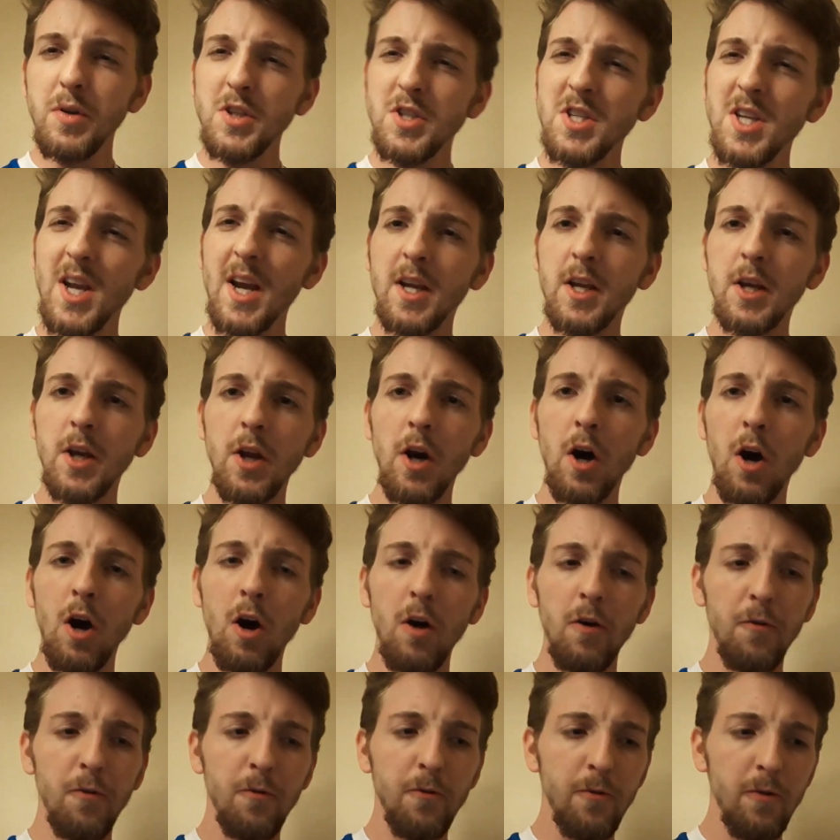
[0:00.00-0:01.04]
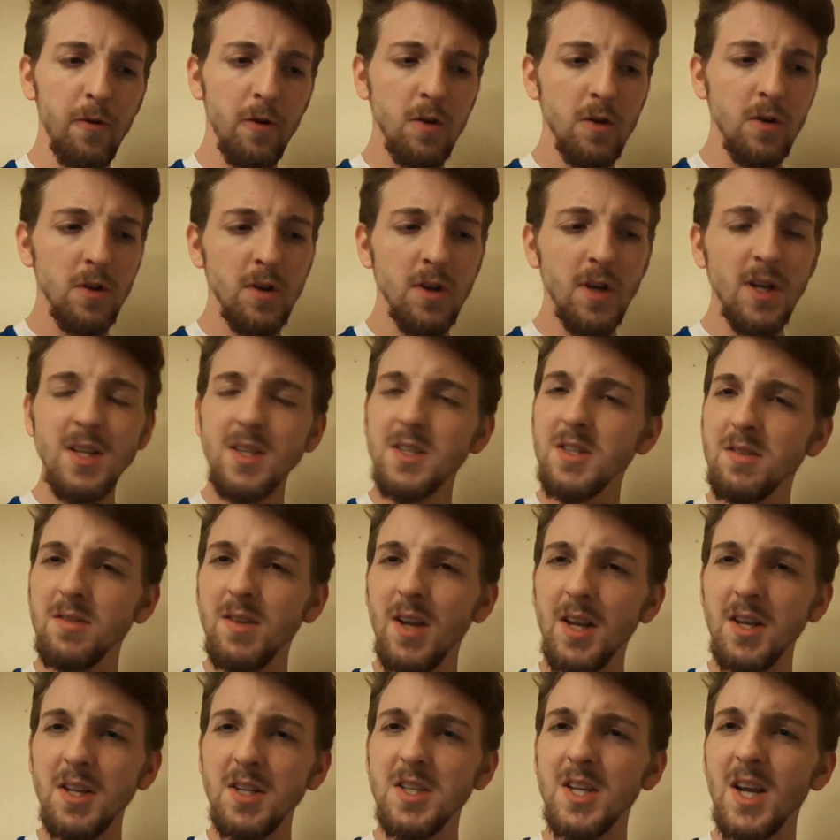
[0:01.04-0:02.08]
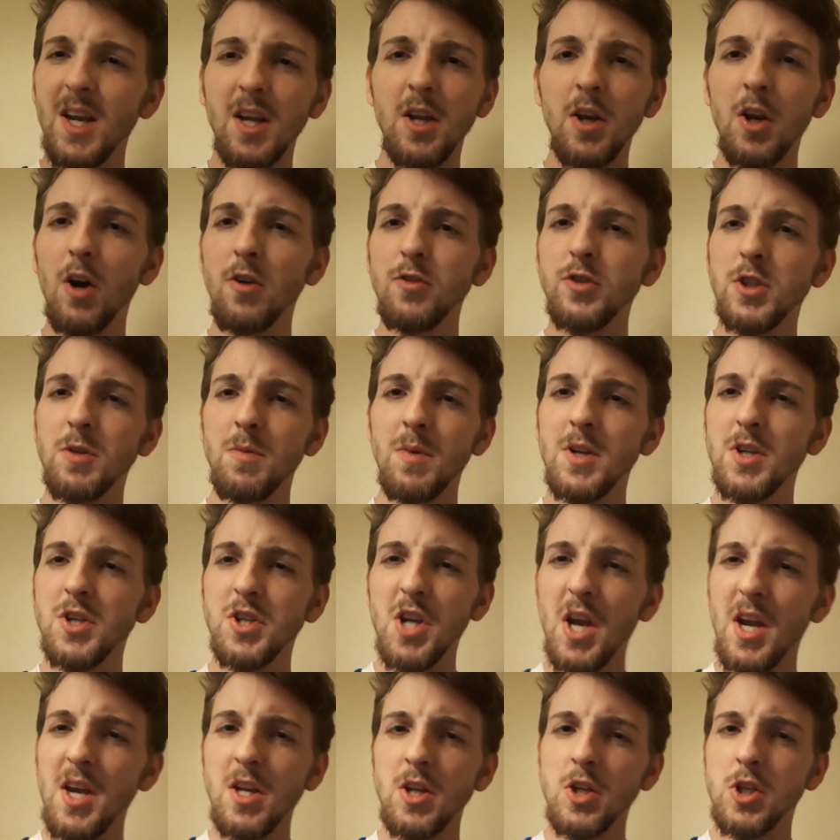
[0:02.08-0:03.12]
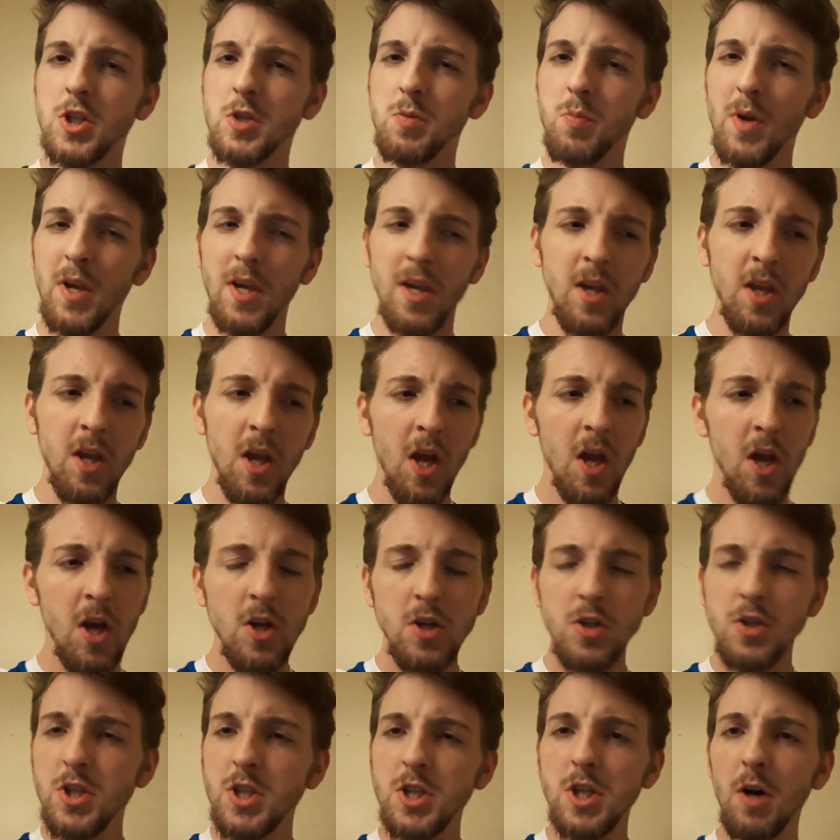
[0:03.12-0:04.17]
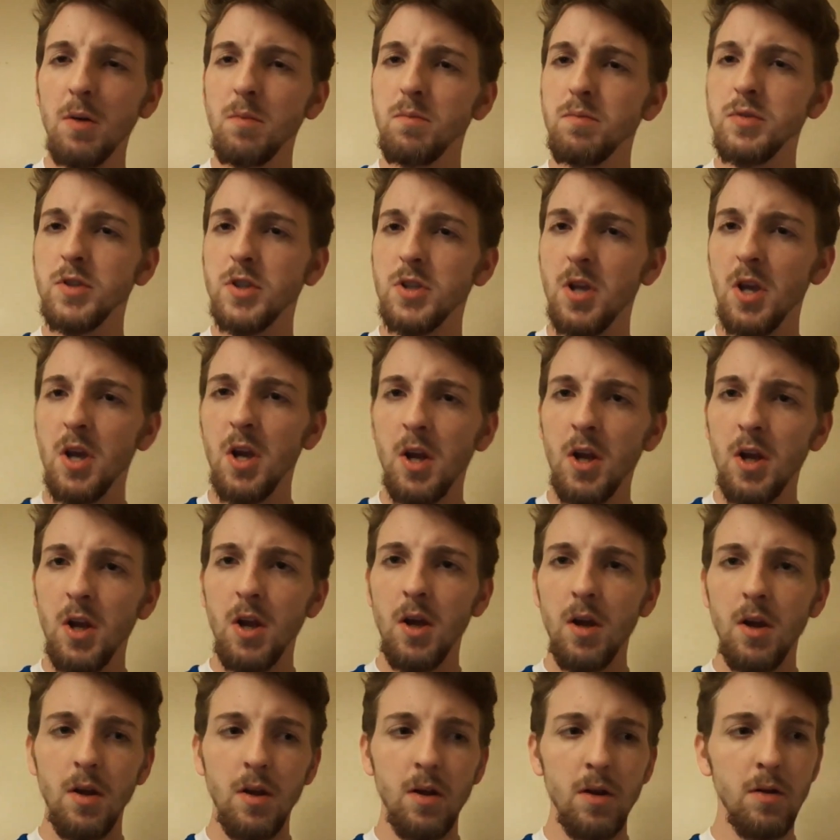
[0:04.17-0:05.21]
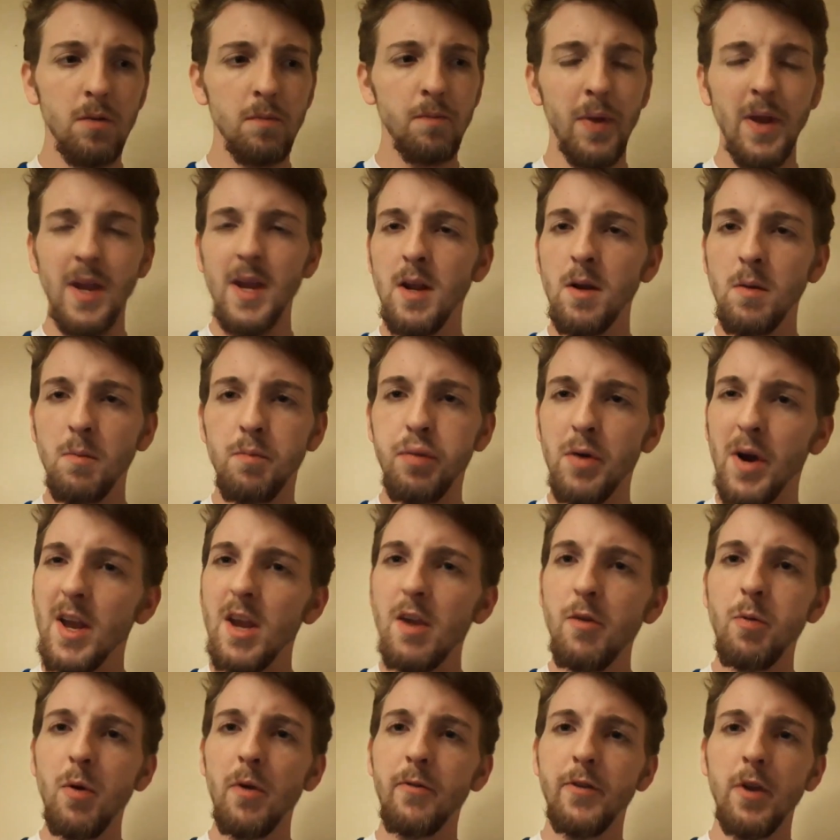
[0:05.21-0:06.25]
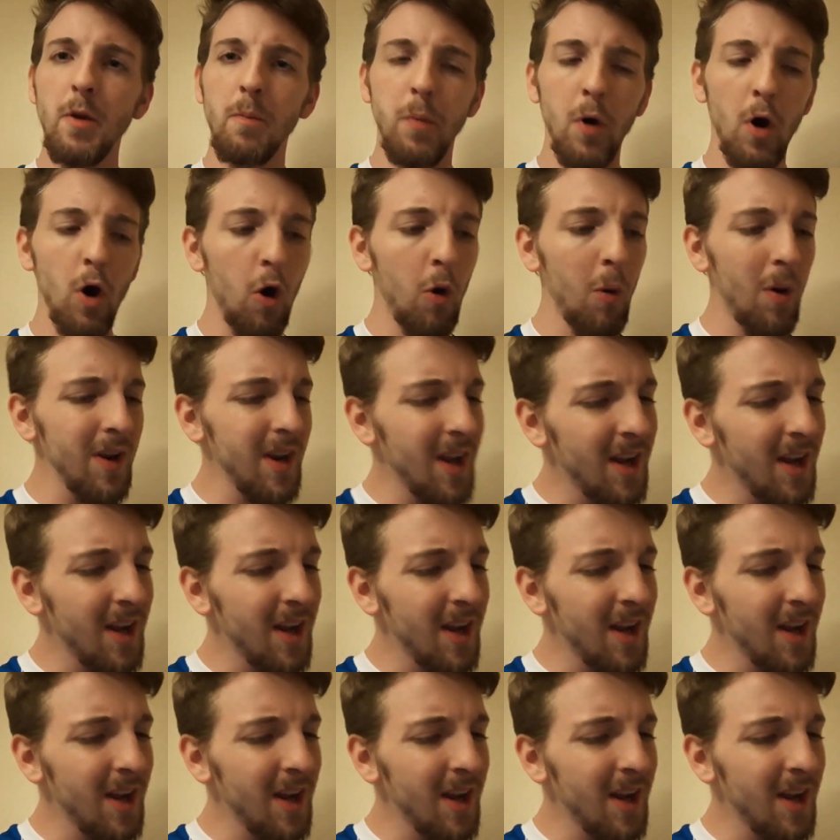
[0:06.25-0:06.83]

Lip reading: The second half, in the second half, something changed. We stopped being brave with the ball.